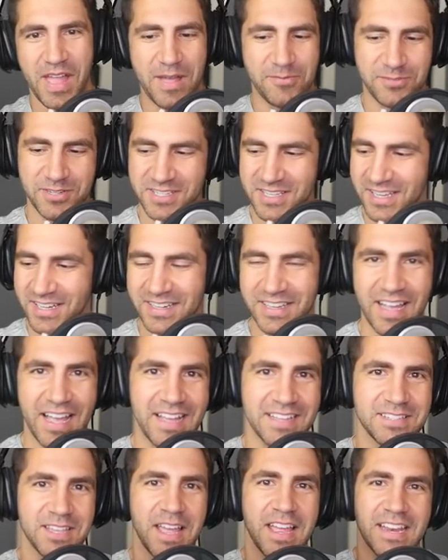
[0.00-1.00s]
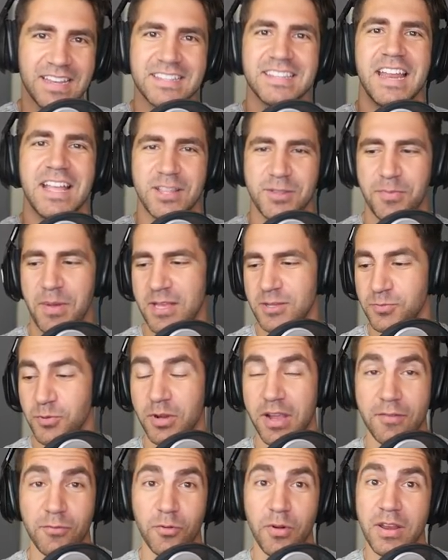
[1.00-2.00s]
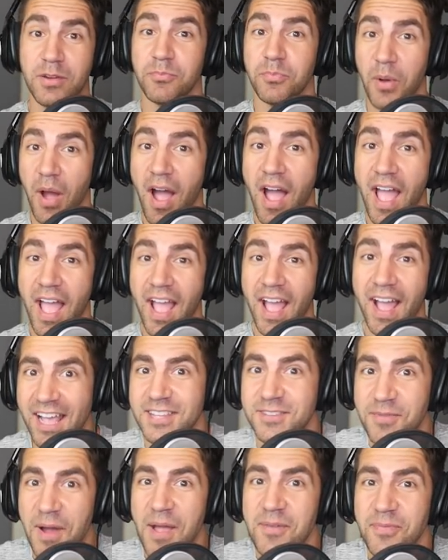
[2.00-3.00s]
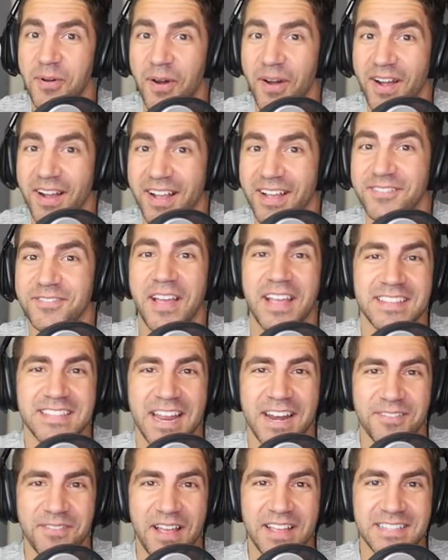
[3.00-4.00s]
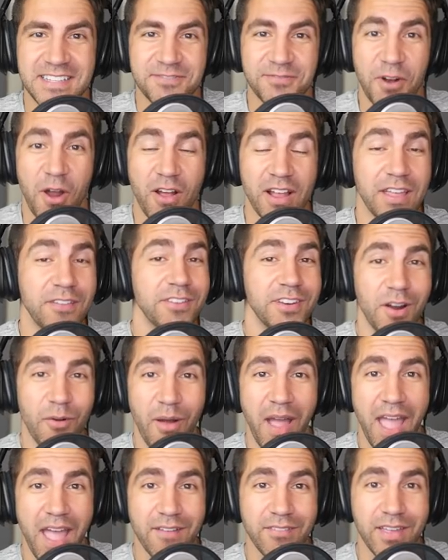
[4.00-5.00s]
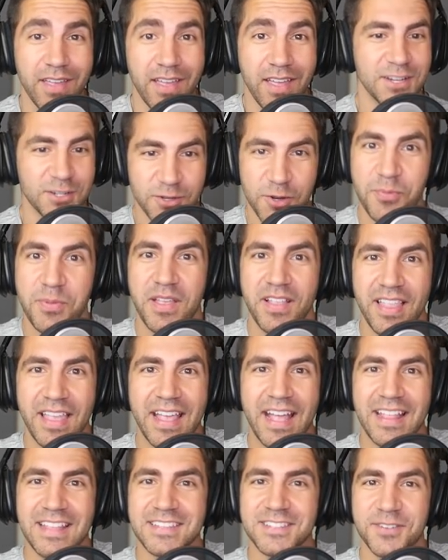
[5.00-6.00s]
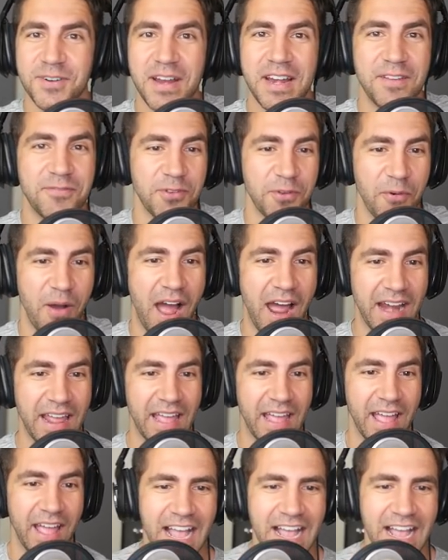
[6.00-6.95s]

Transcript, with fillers: I'm just kidding, guys. It's not the best book ever written, but it's my book based on Amazing Frog. If you don't have it, there should be a link on the screen if you want it.